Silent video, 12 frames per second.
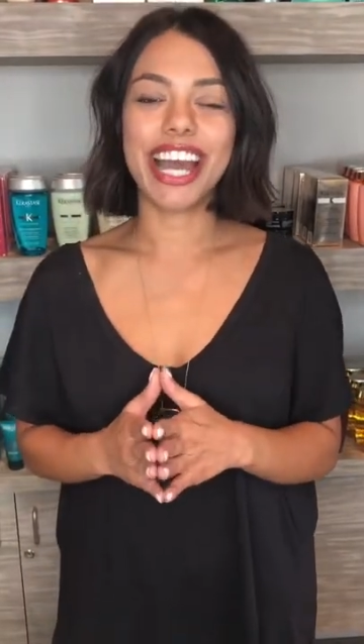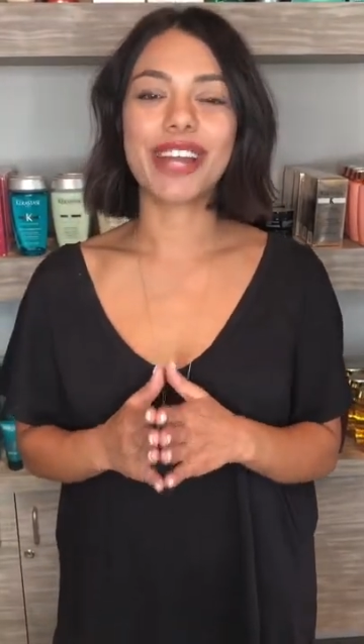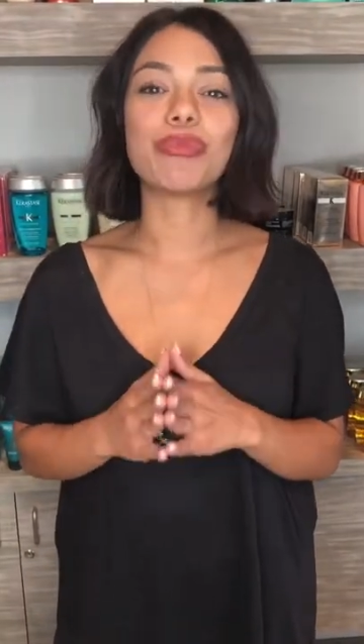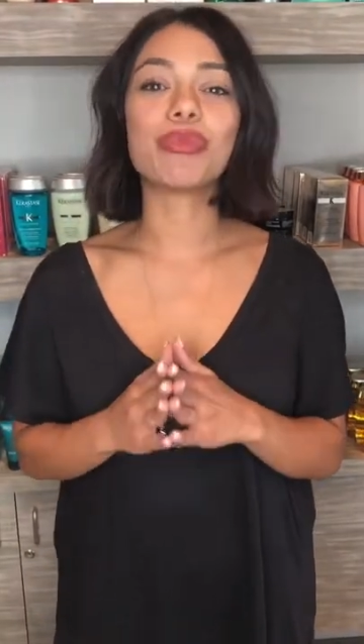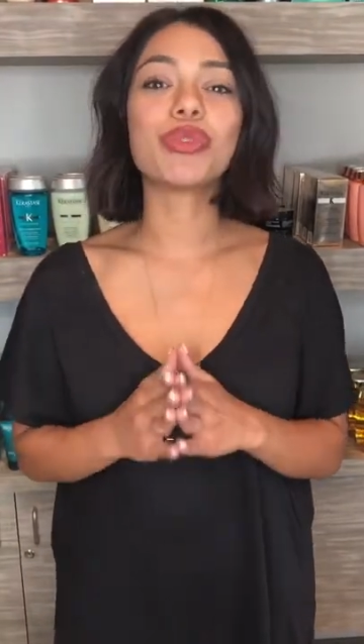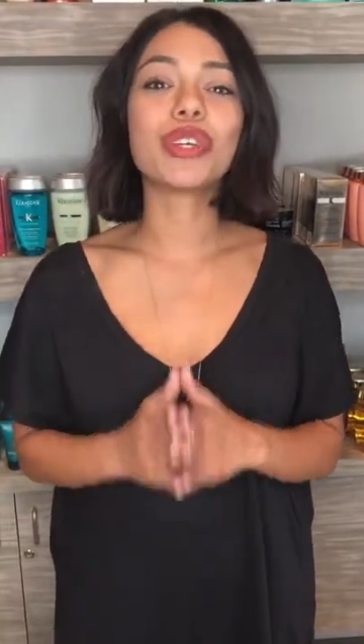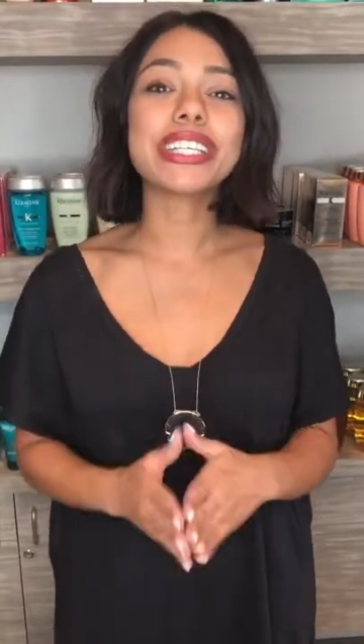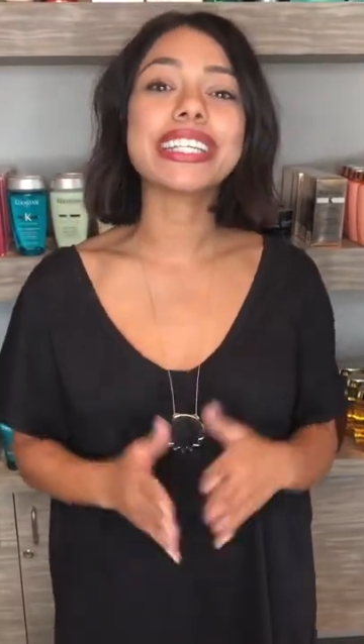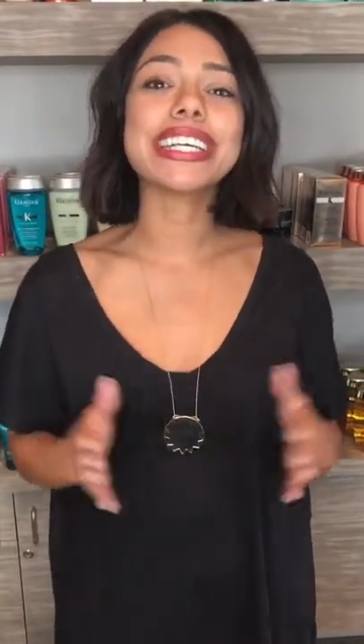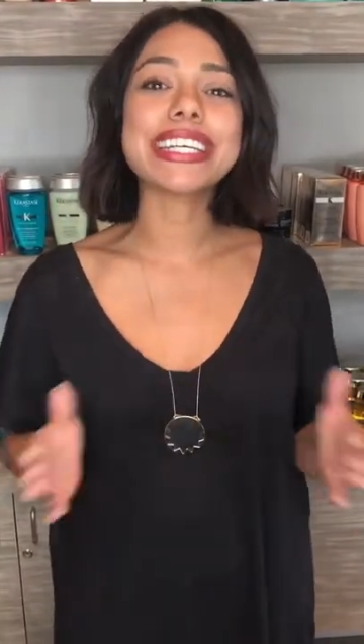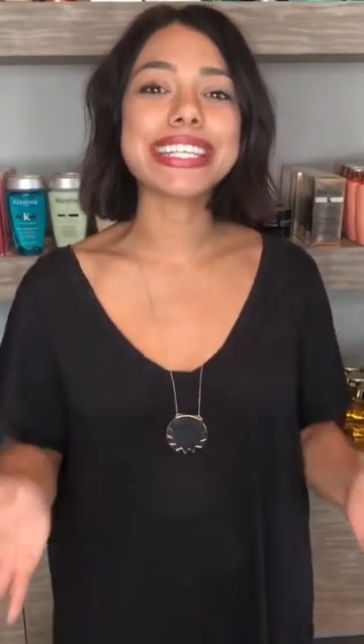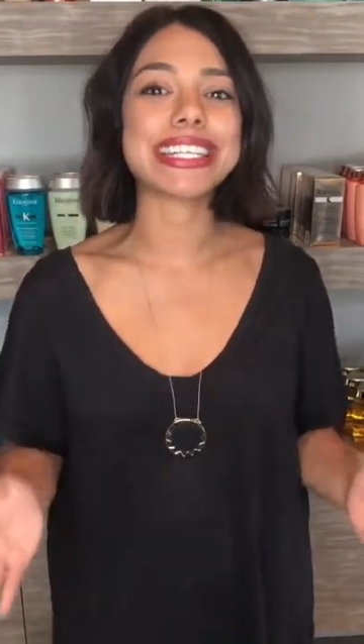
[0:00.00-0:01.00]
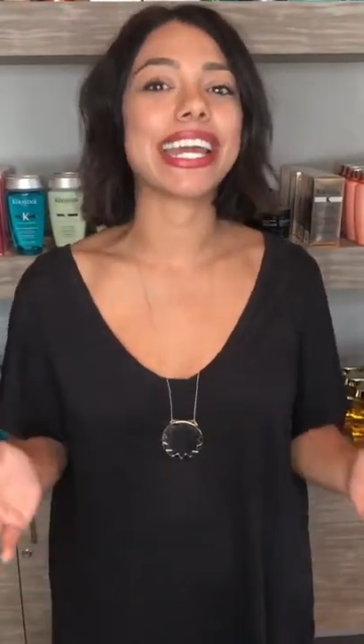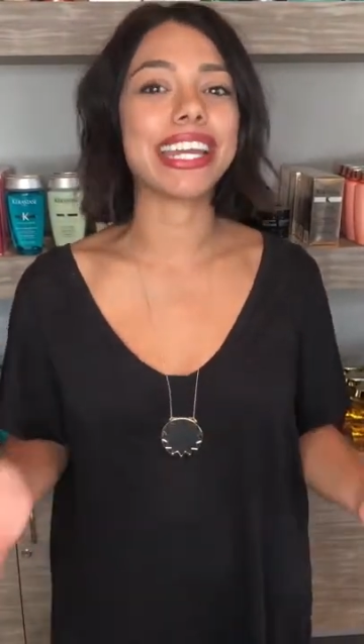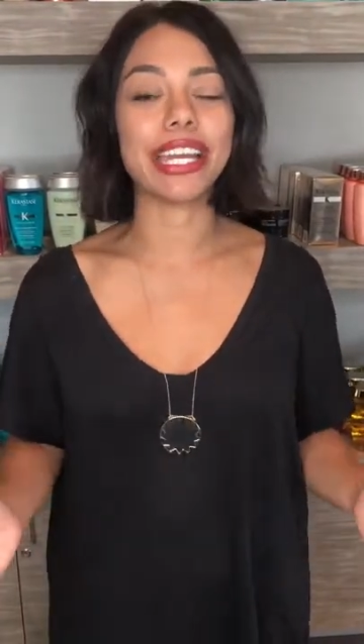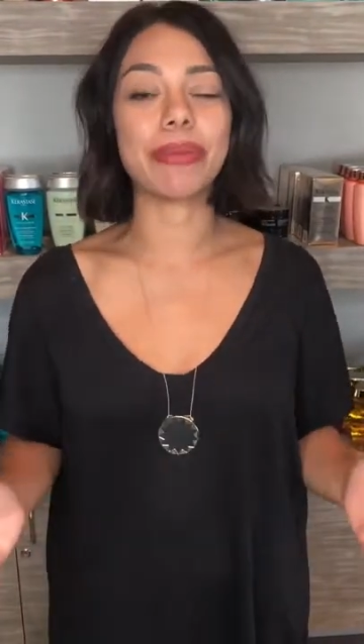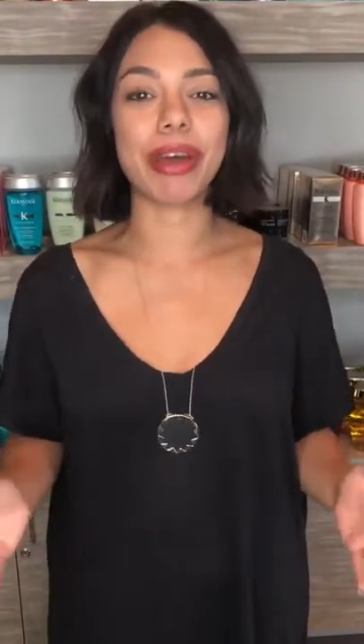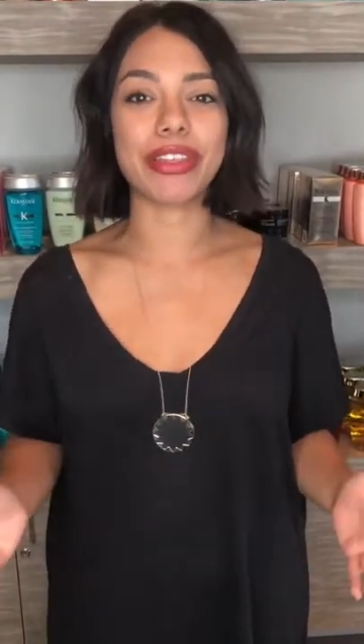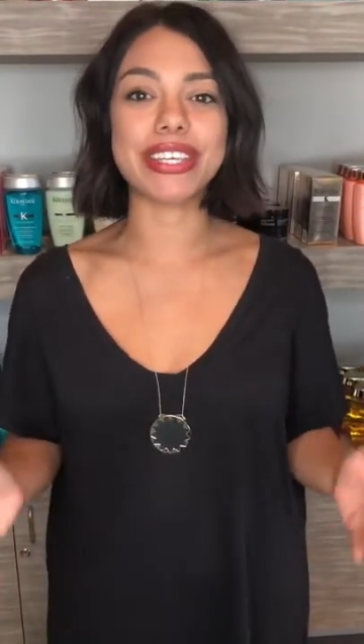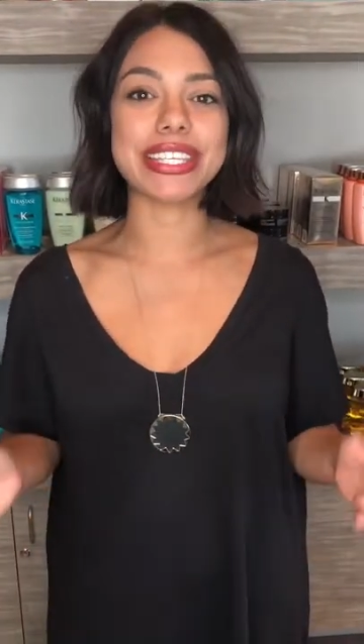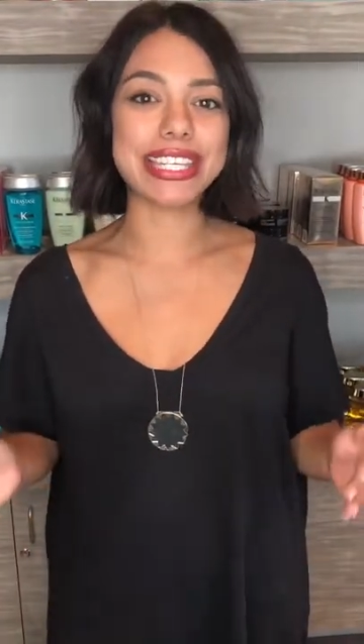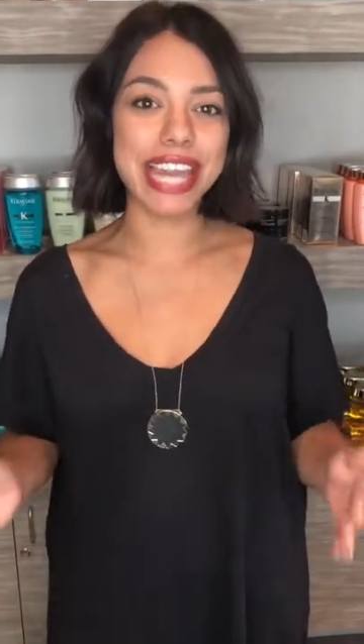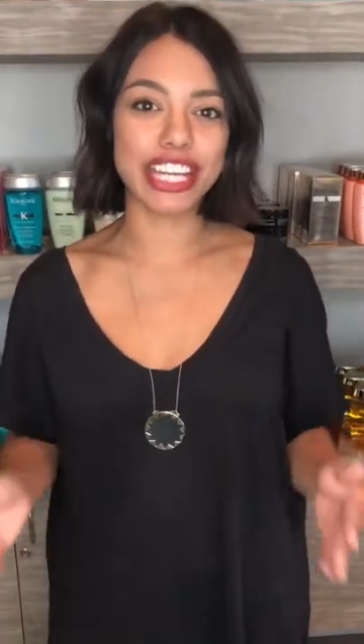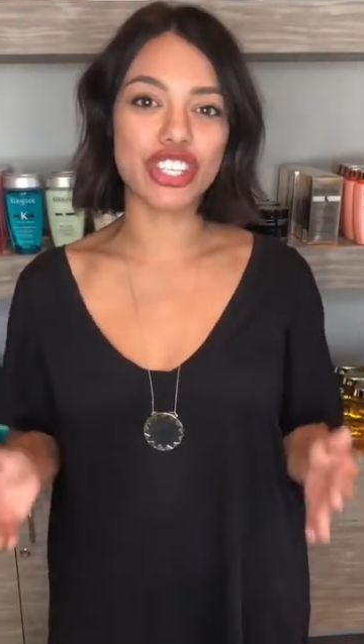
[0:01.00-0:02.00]
I'm really excited about
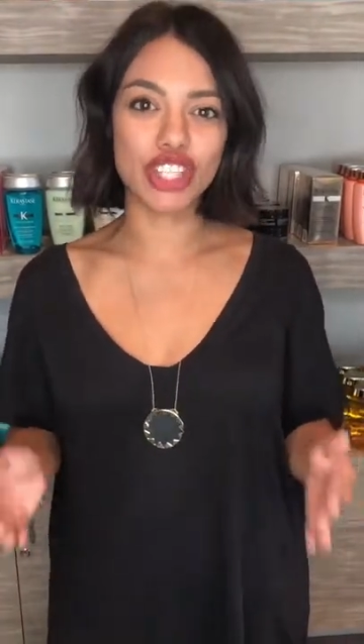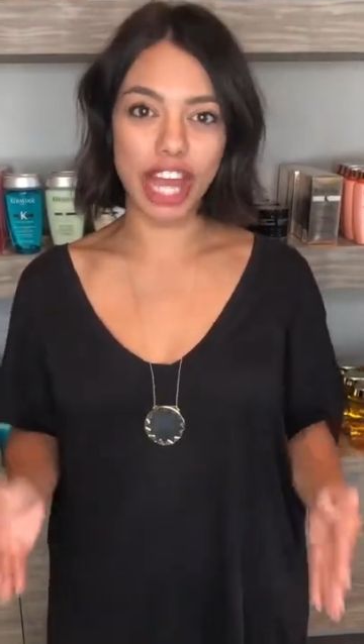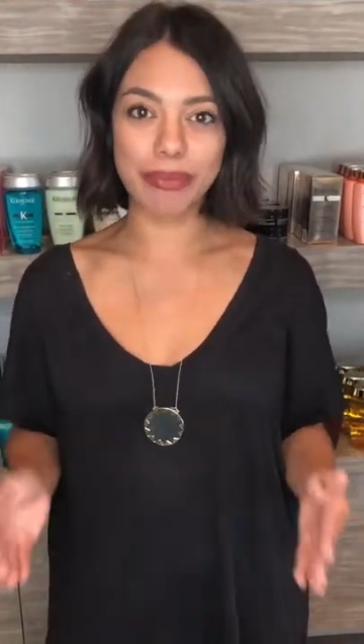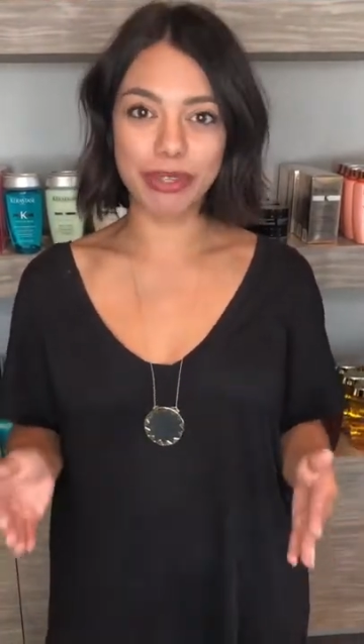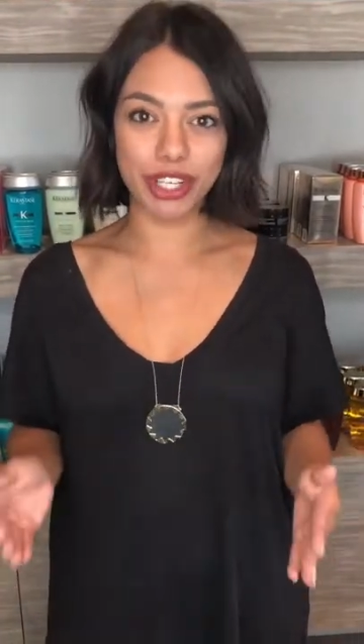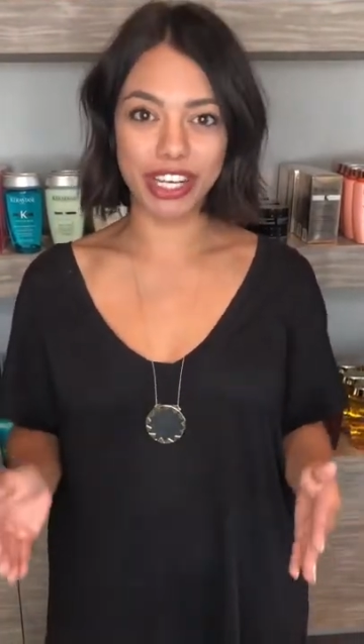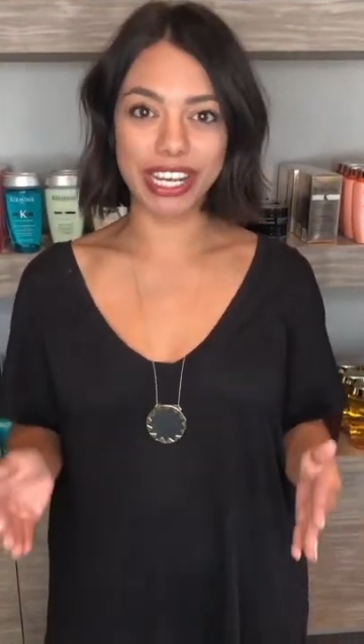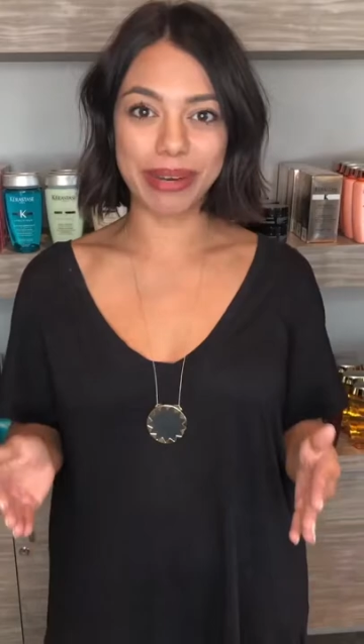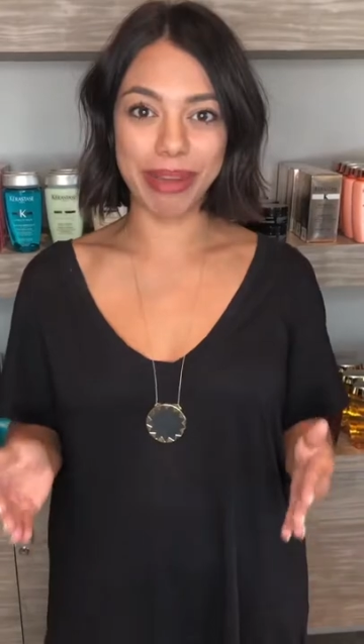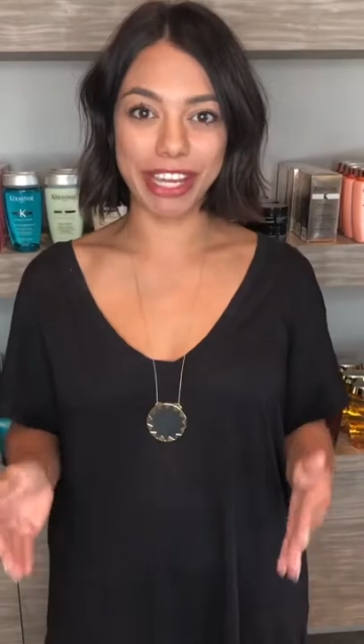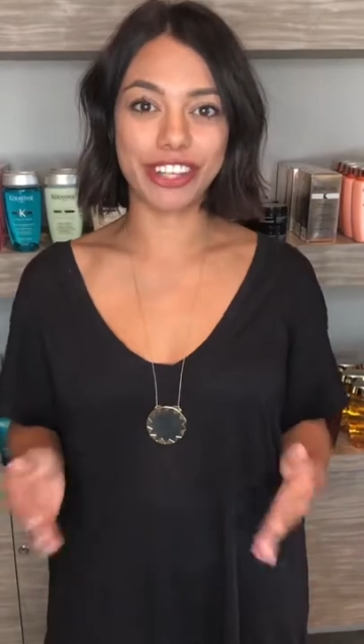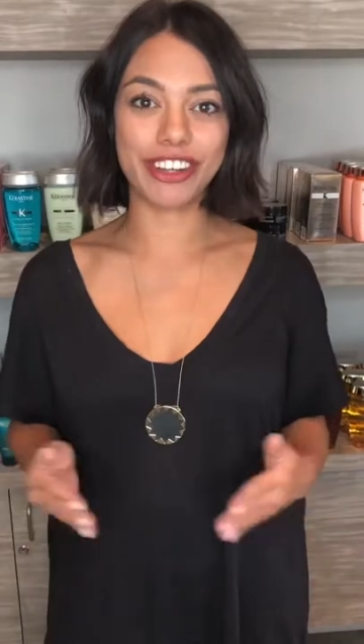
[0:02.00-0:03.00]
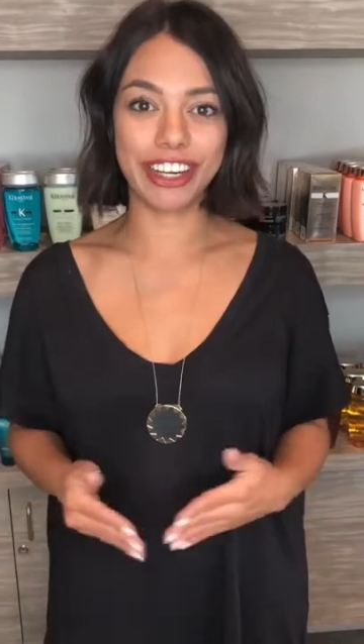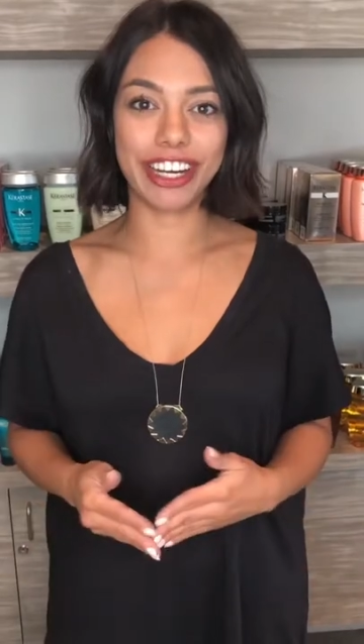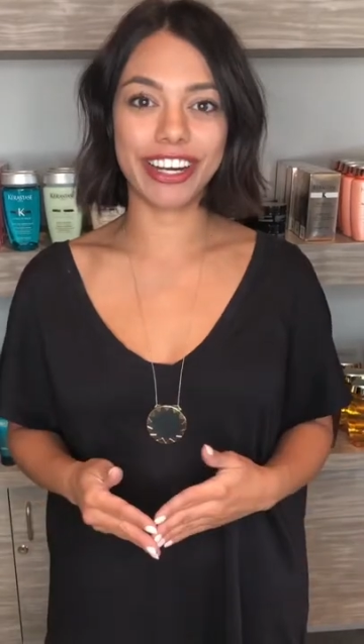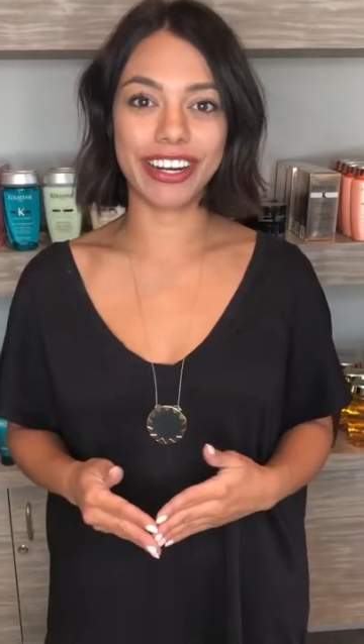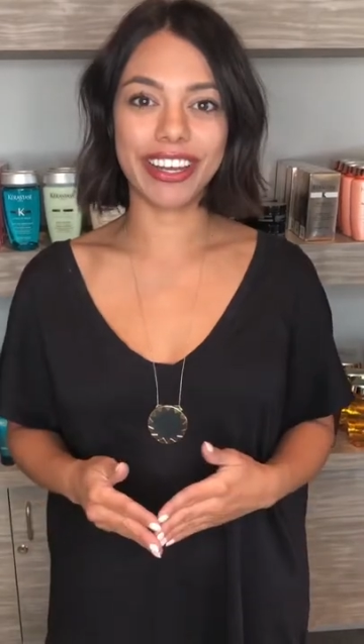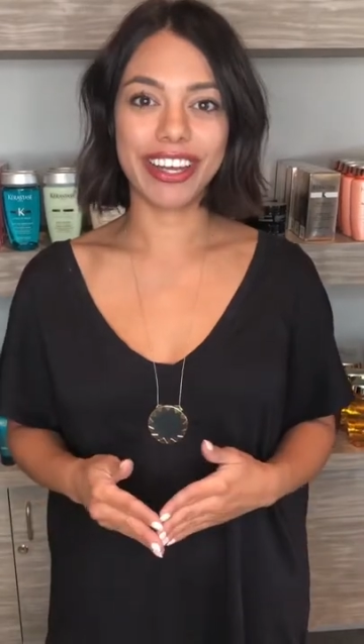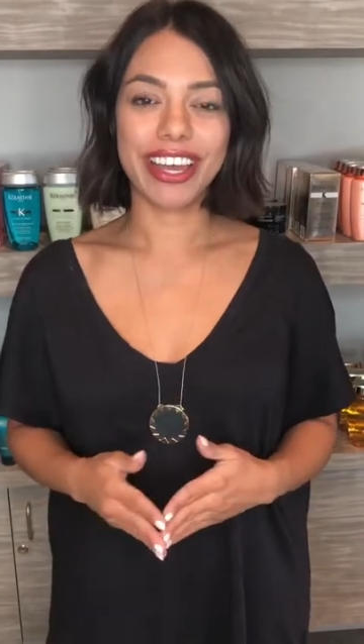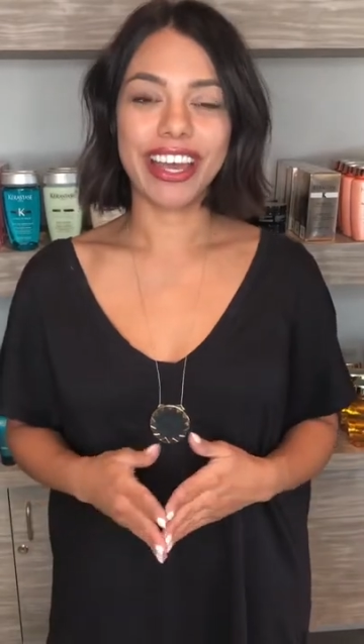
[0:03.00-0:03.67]
this next chapter in my career.